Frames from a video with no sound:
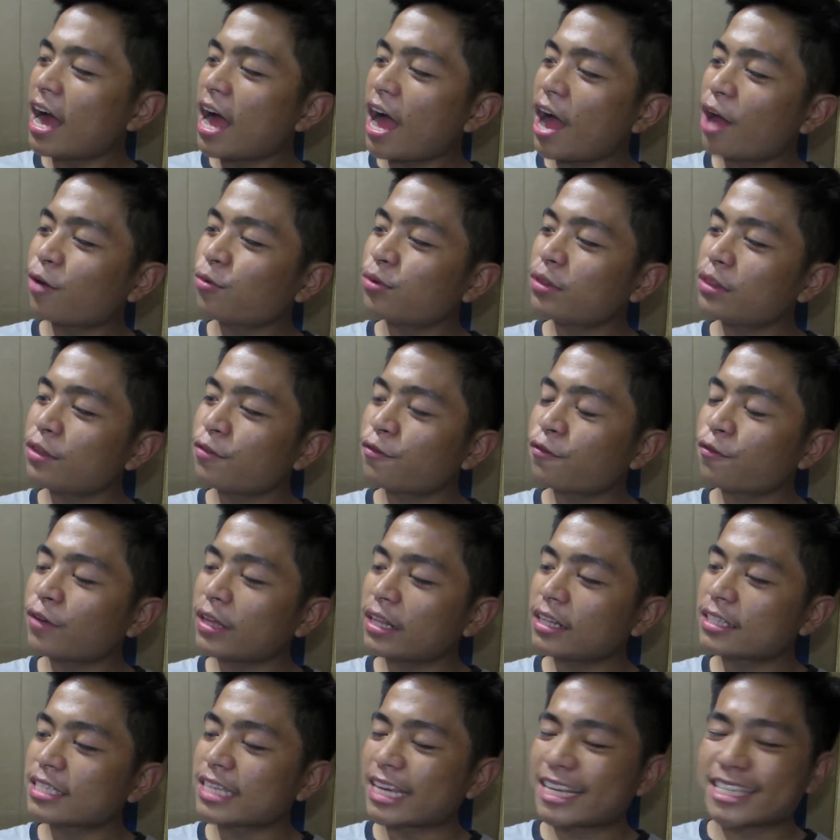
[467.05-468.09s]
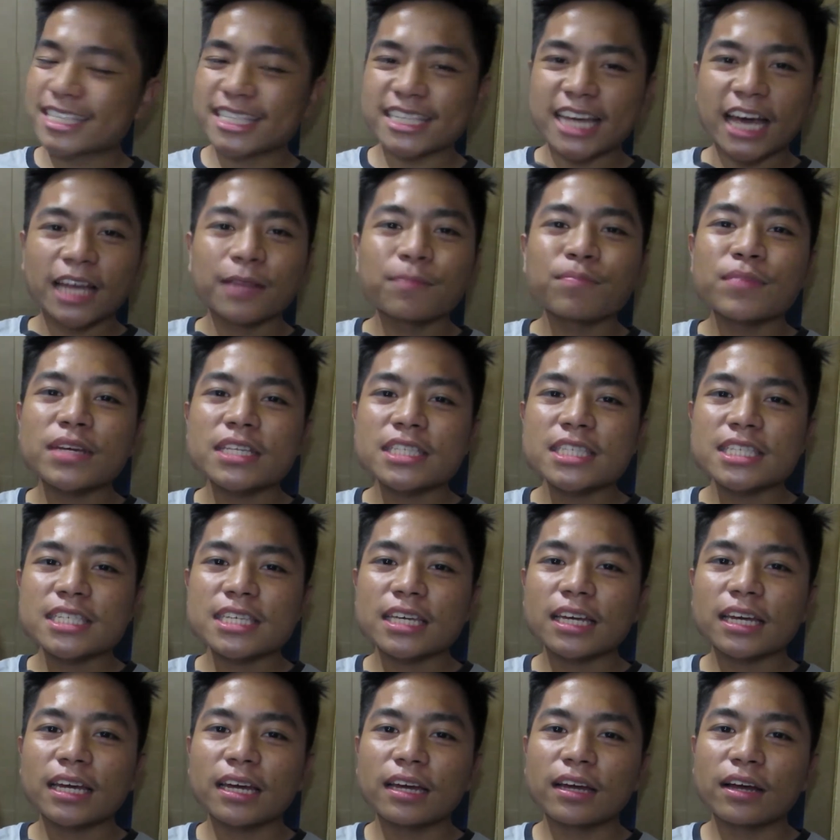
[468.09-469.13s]
I really felt excitement
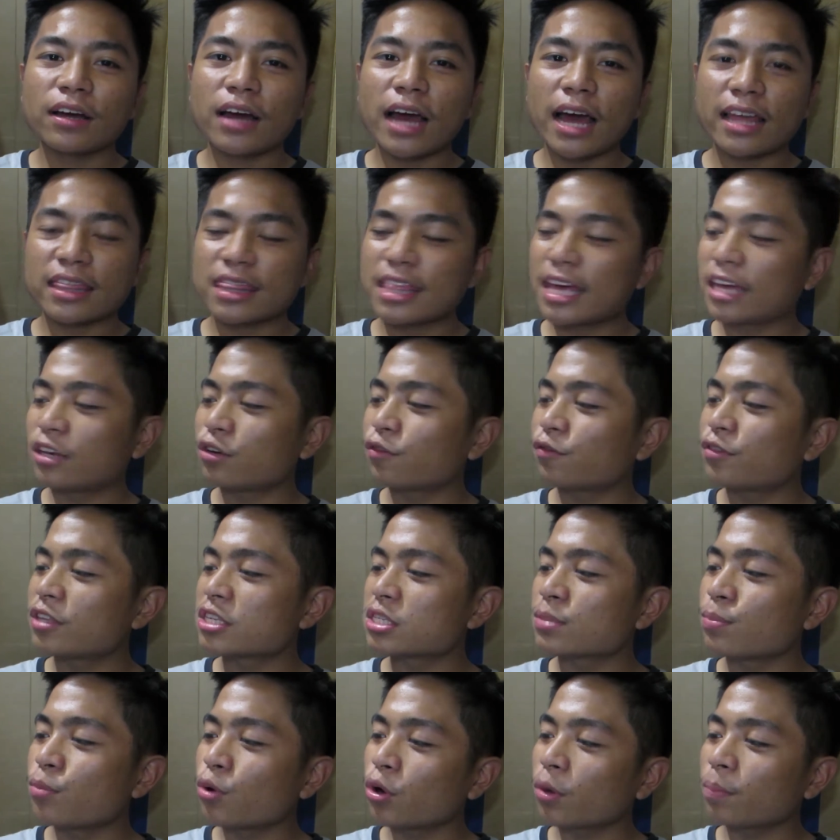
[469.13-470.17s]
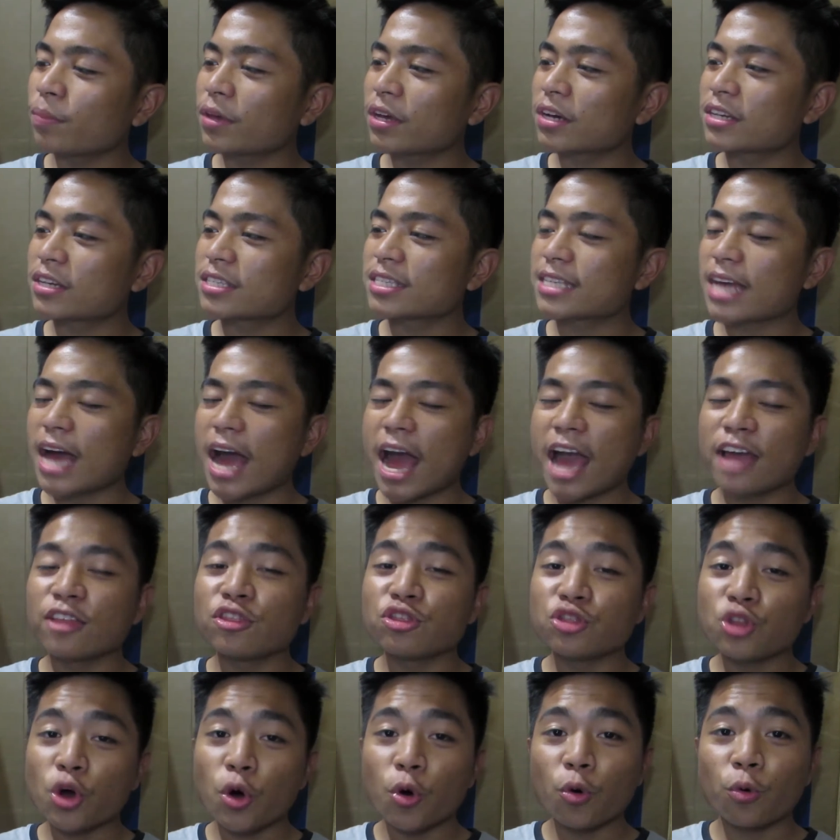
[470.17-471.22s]
at the end of this book because I
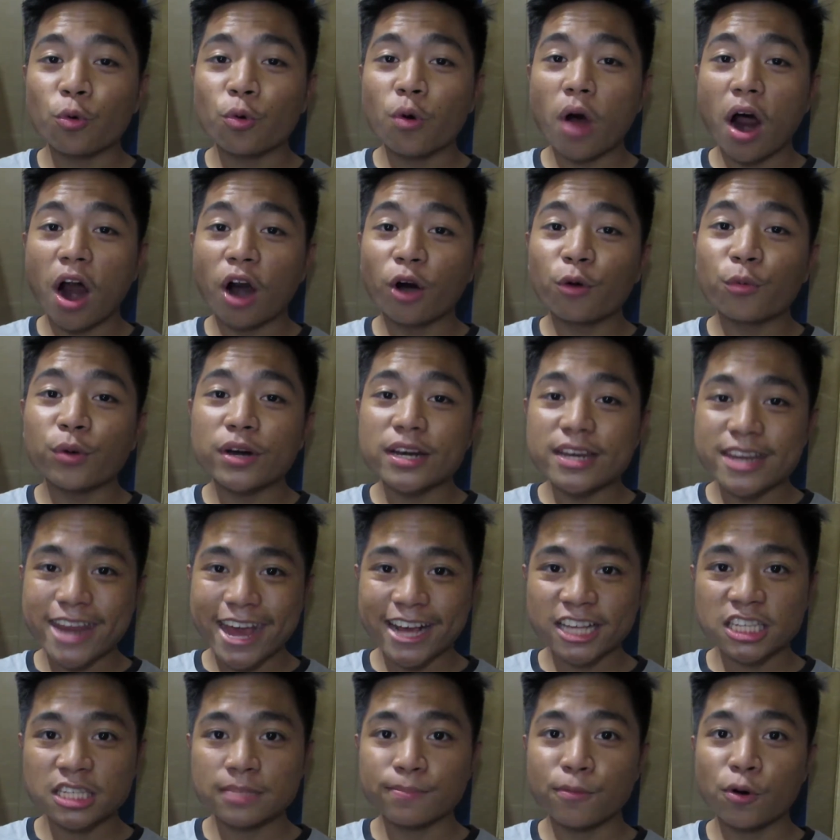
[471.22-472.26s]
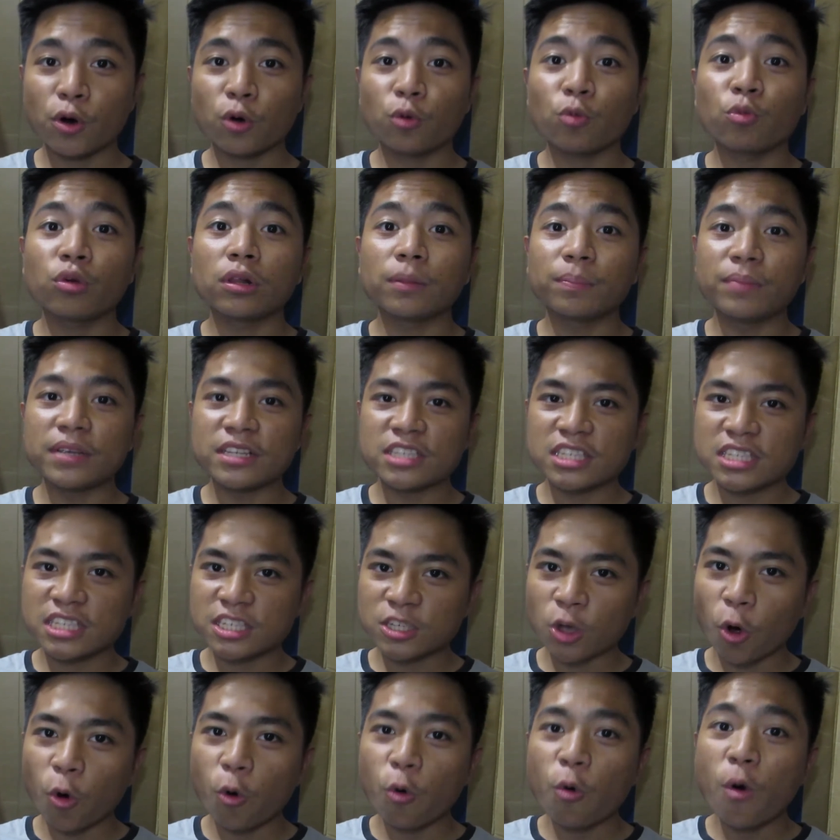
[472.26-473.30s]
know our next book will be
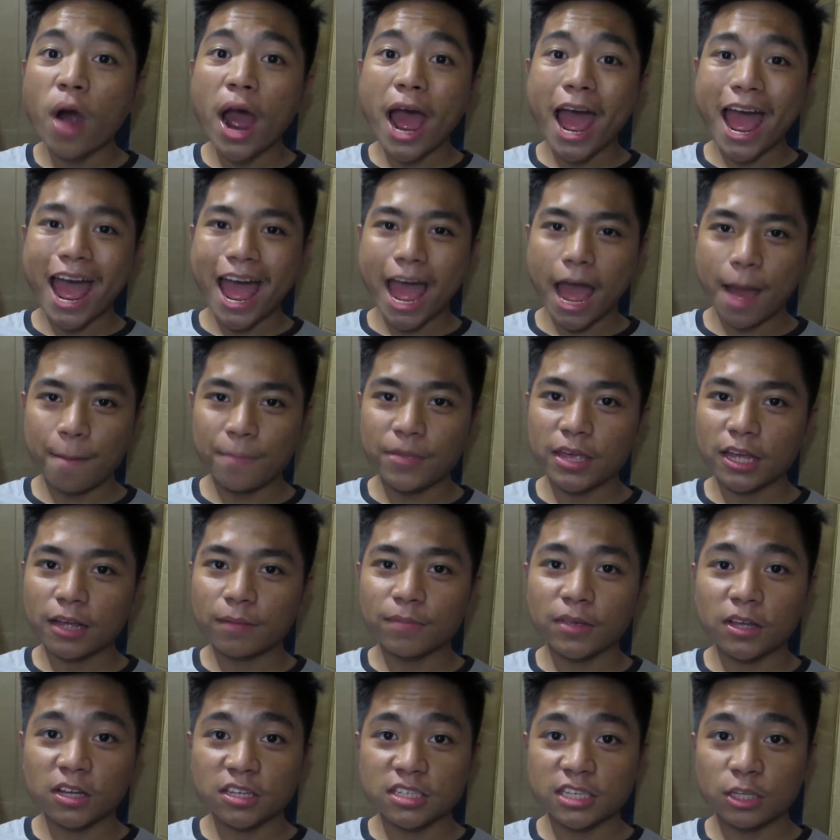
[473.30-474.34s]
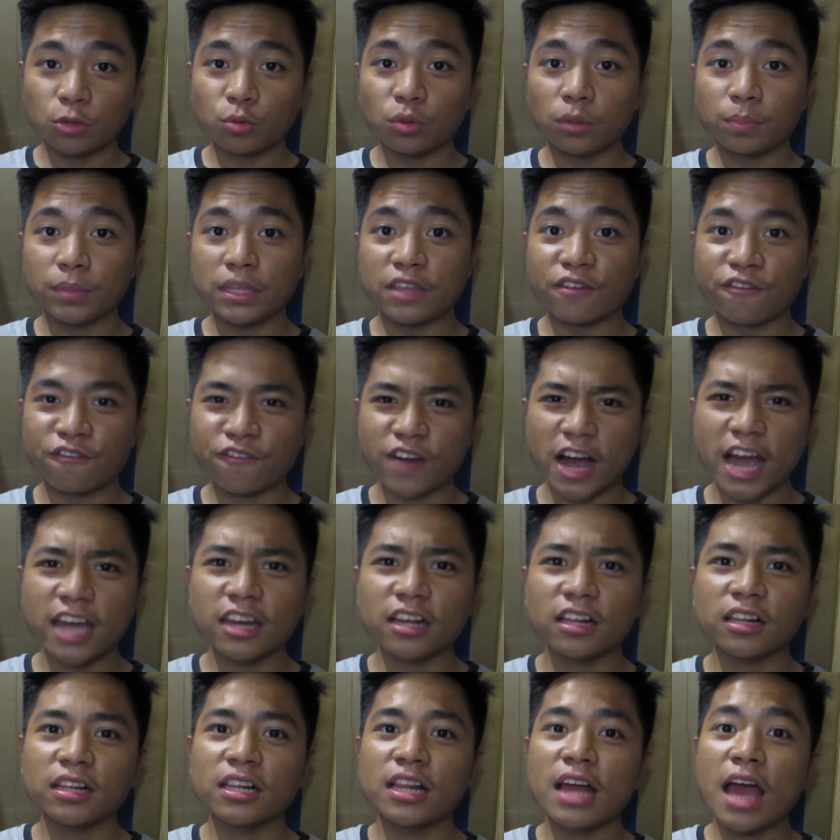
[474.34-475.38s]
so epic because it will be the
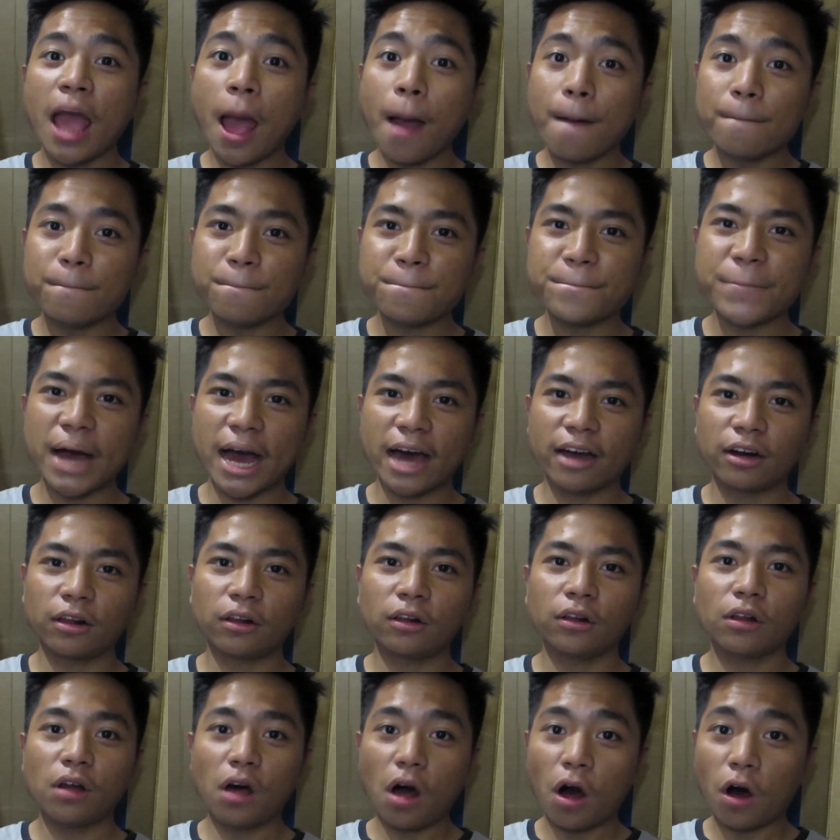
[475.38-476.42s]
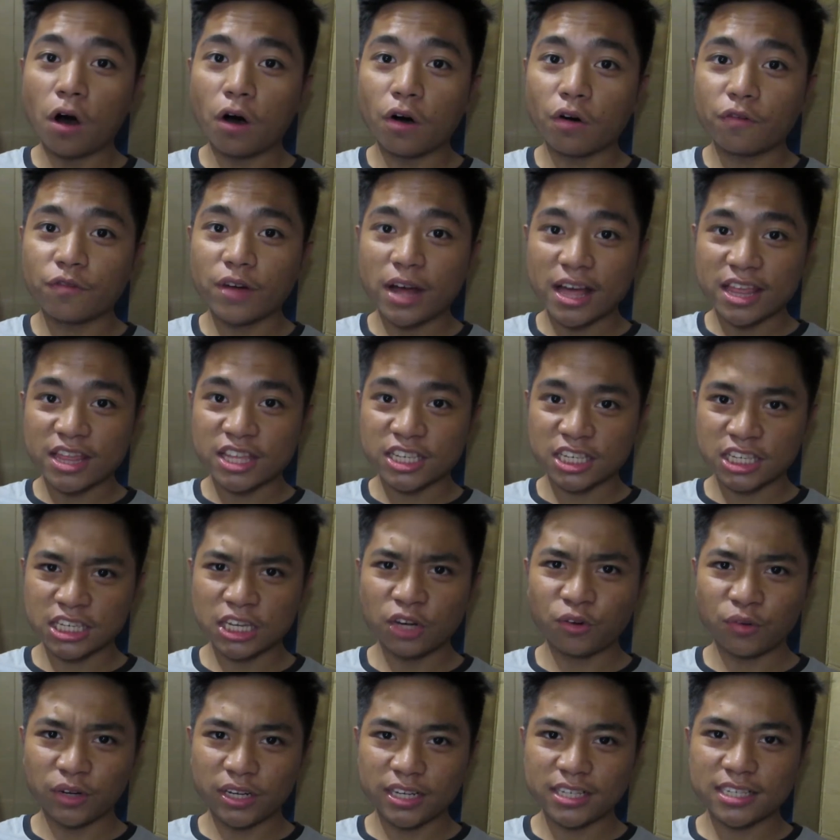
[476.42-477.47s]
final battle of the
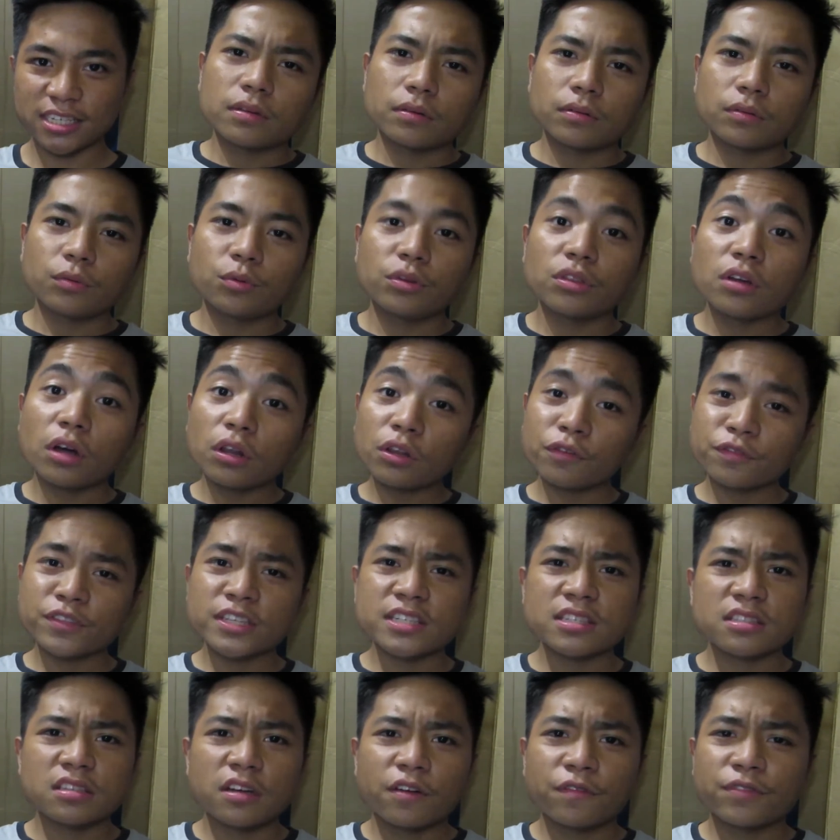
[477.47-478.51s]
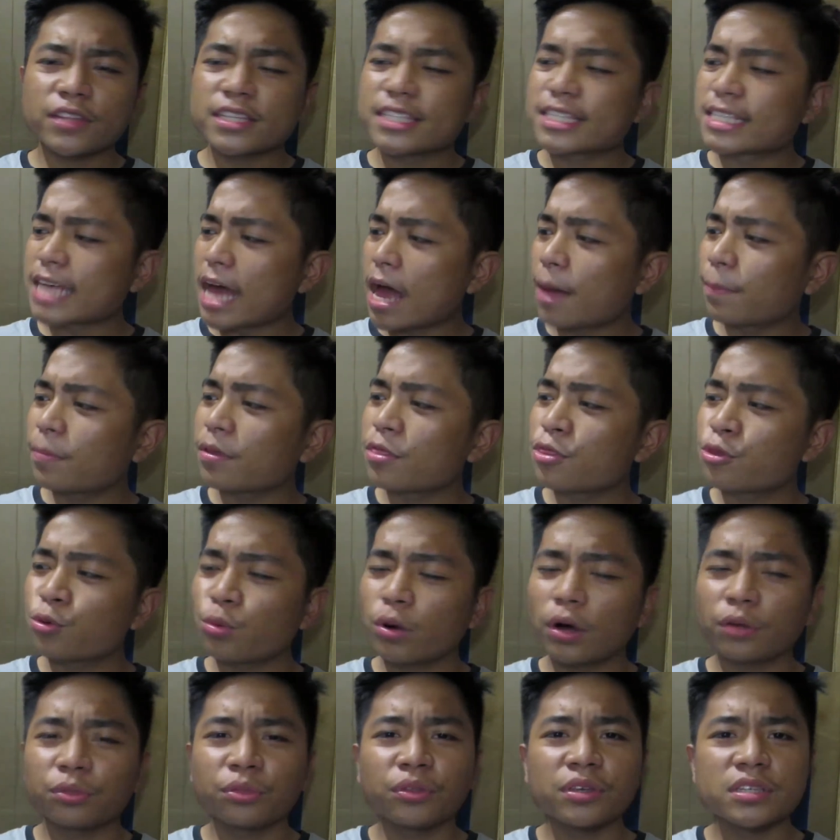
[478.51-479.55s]
series. With all of the stuff that's happened
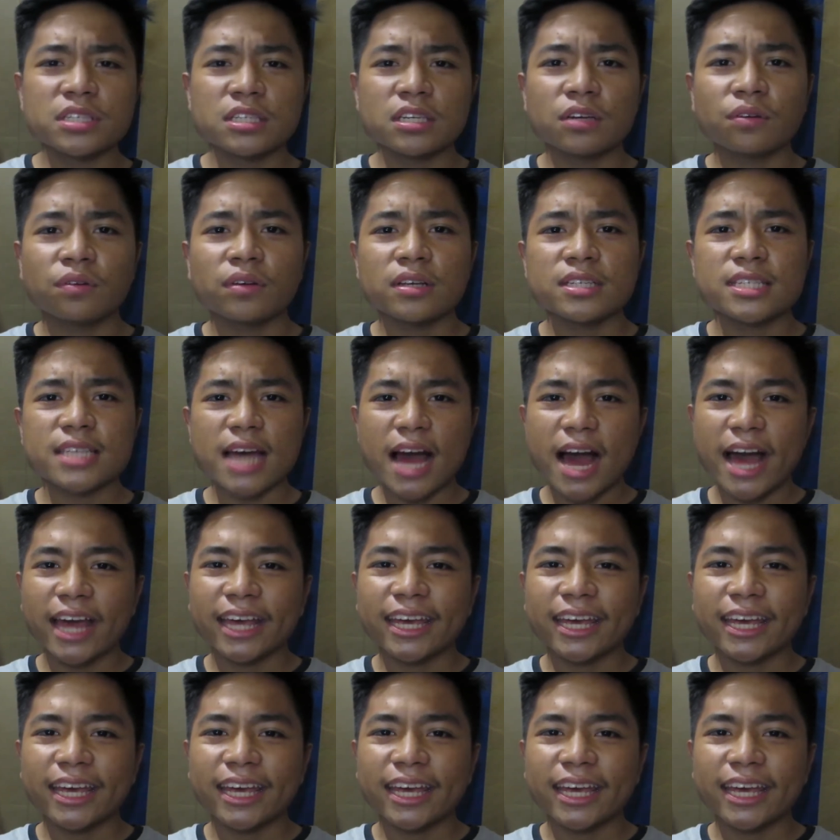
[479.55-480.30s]
throughout this series, I